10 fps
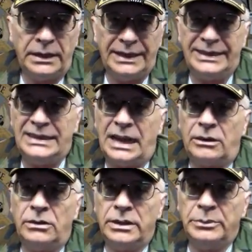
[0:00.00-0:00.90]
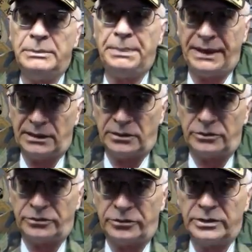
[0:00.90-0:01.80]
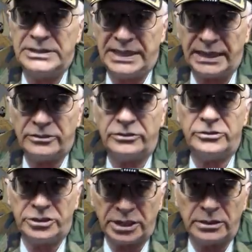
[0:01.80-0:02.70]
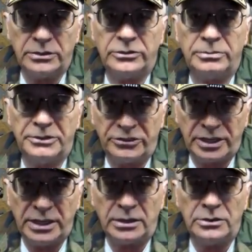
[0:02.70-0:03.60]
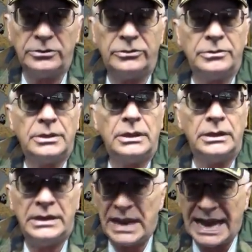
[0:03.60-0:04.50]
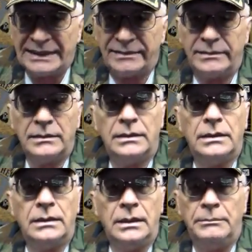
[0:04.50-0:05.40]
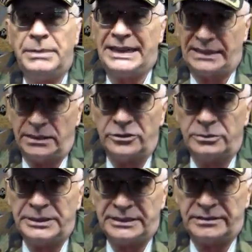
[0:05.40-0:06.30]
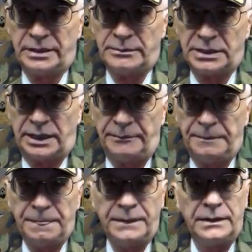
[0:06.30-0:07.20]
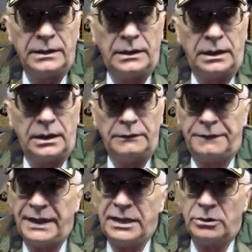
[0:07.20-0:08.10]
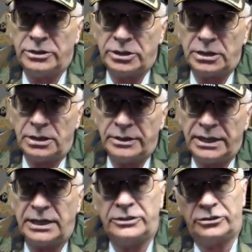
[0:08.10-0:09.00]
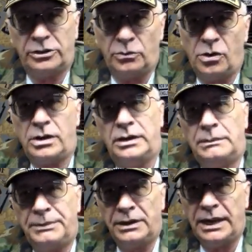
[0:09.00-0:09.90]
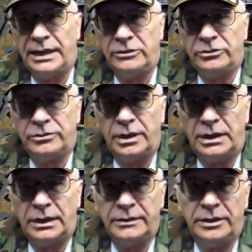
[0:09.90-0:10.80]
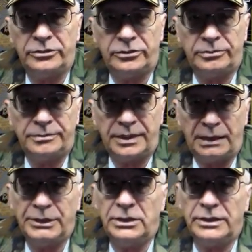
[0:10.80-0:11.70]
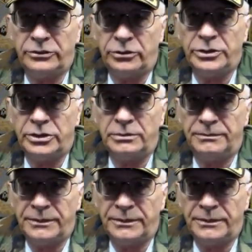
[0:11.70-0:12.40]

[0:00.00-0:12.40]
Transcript: It not only repels ticks, chiggers, mosquitoes, gnats, but it kills them at the same time. If they get on your clothing and they start walking up your legs, this chemical that's on your